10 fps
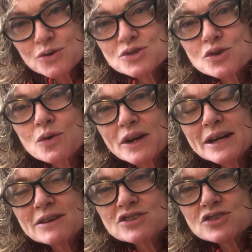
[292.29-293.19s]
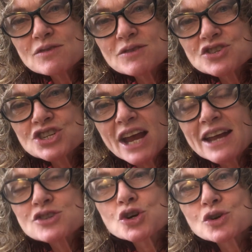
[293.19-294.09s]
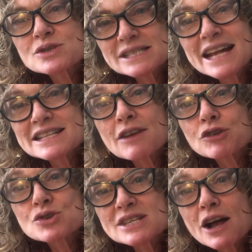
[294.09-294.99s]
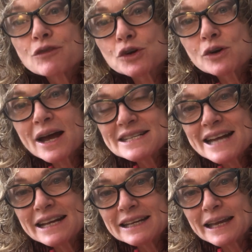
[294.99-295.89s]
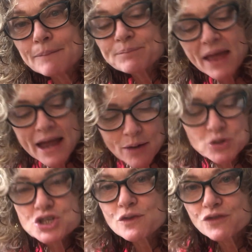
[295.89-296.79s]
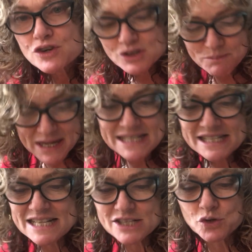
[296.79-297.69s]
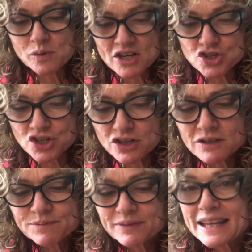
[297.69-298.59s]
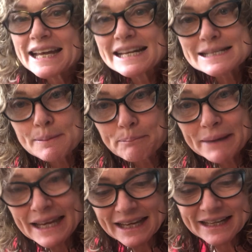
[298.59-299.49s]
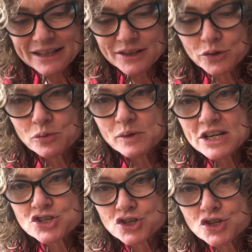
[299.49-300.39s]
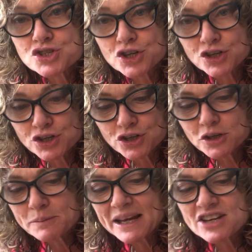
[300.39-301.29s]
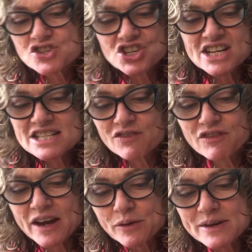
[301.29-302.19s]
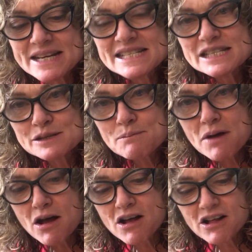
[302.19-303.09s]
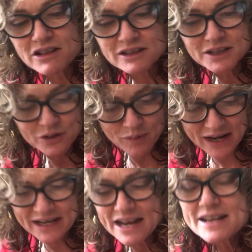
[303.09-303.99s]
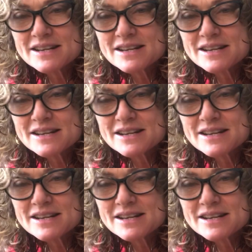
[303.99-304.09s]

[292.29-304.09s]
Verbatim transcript: who's going to change her sense of herself, her identity. And when she first meets this creature, it's a big creature to her because she's very small, right?